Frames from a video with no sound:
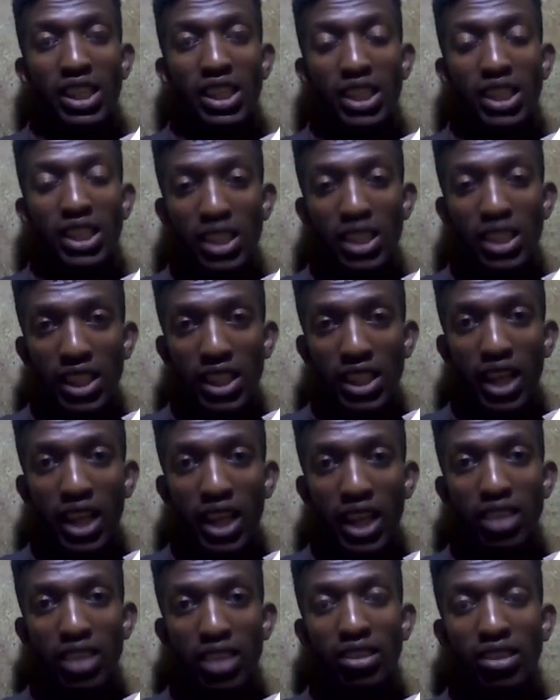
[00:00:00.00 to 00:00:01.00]

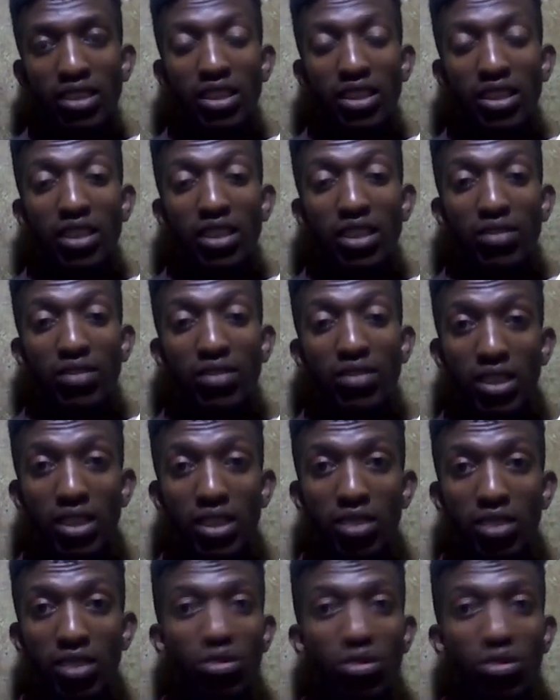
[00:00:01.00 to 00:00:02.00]
decide the fake
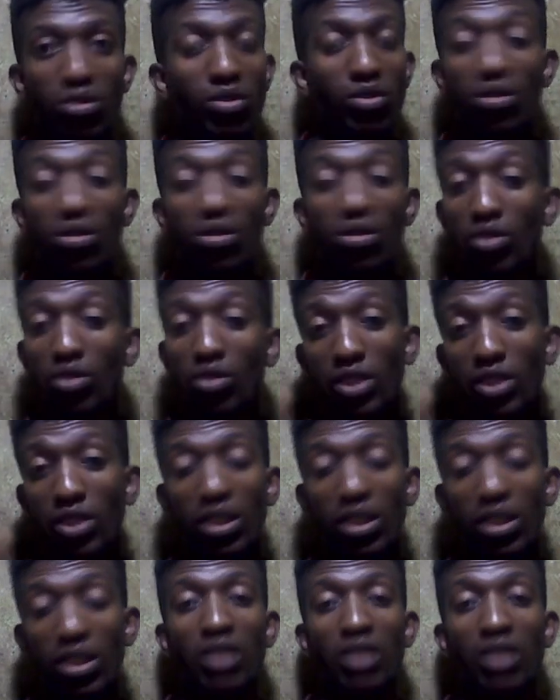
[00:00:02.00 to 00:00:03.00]
outs, do not
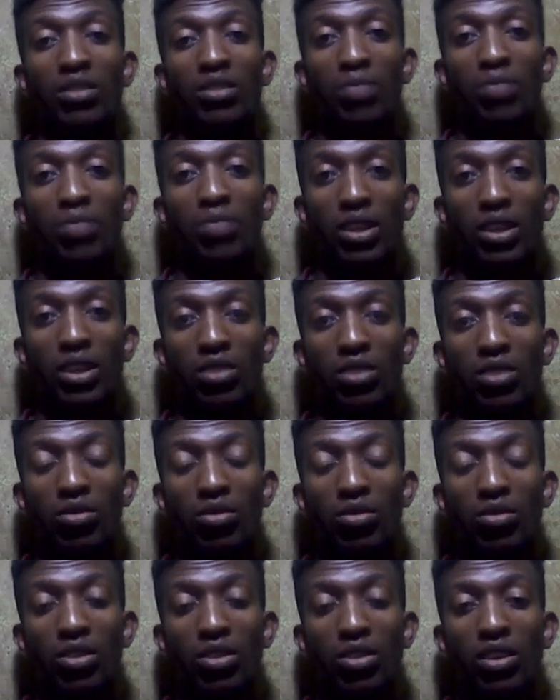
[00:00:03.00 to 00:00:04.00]
decide the breakouts.
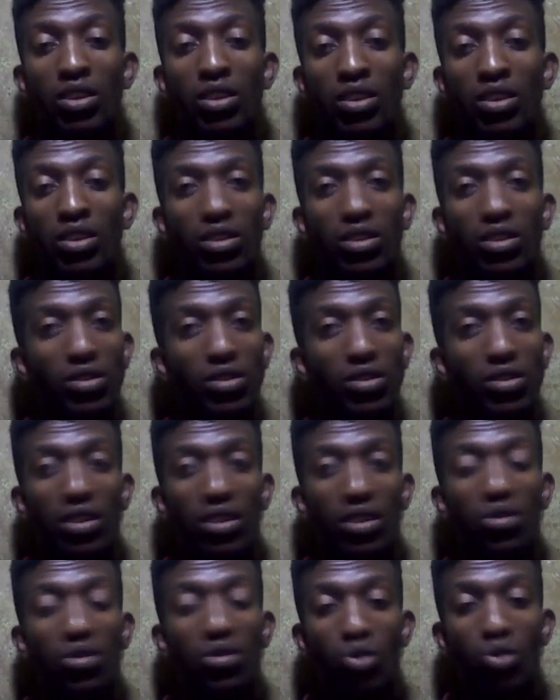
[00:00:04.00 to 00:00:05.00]
Okay, they
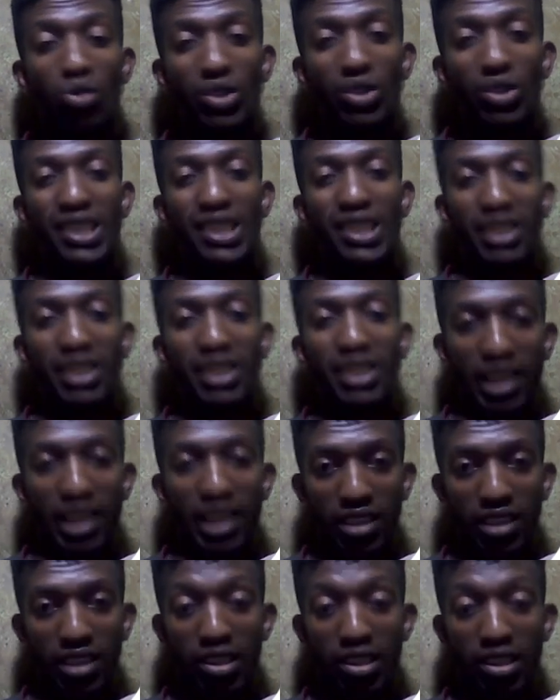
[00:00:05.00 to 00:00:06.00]
do not
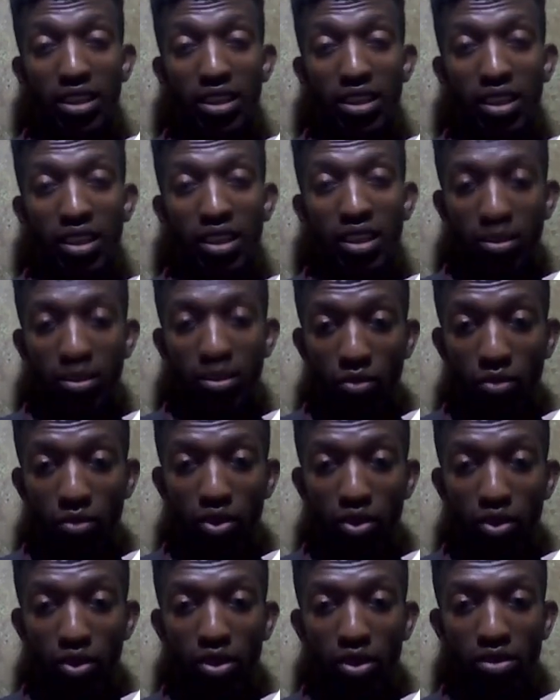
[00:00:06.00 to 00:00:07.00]
decide the
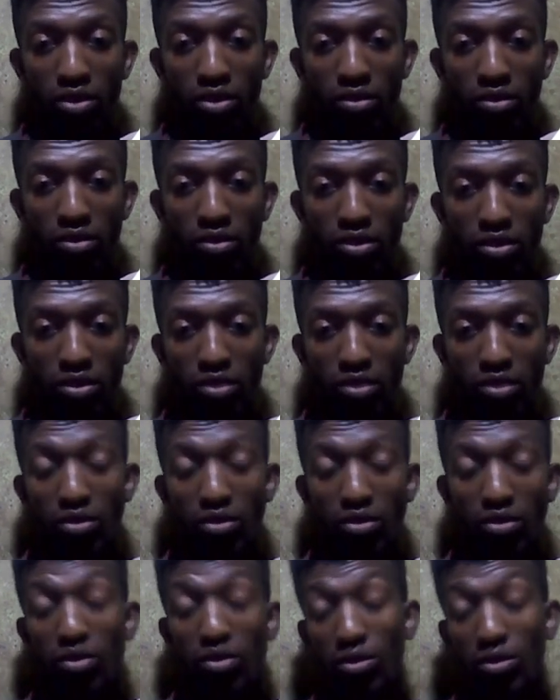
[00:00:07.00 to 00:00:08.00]
model,
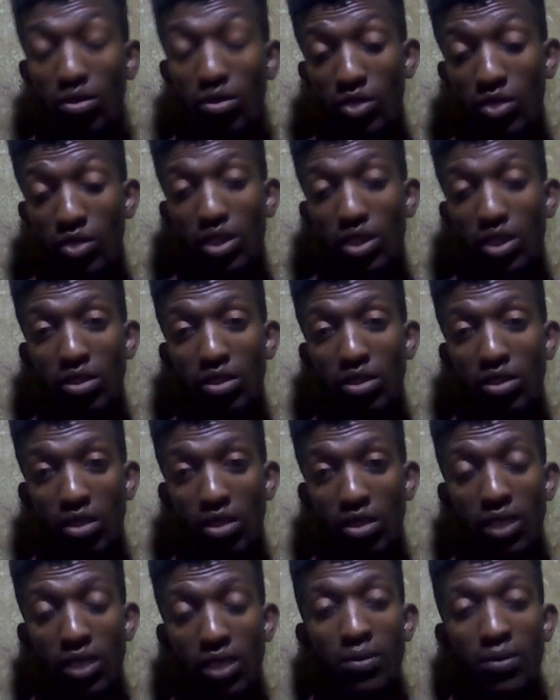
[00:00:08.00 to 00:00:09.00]
the four models.
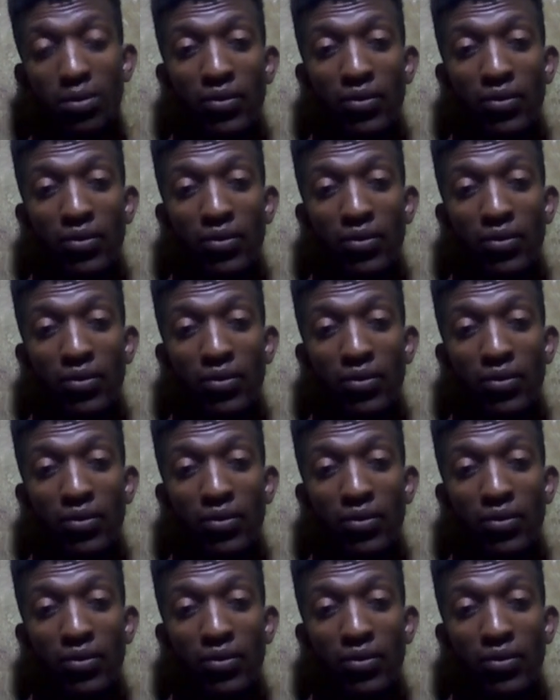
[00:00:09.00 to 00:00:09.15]
Okay,